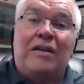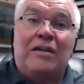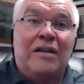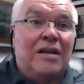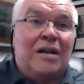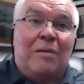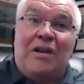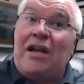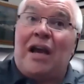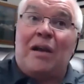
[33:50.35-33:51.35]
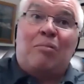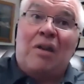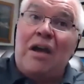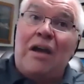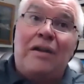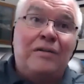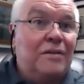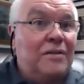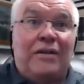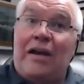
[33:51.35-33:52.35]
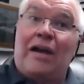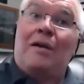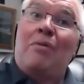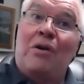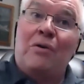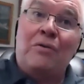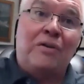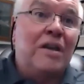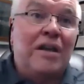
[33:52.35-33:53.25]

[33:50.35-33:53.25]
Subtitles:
I mean, he had a plane, he had a boat,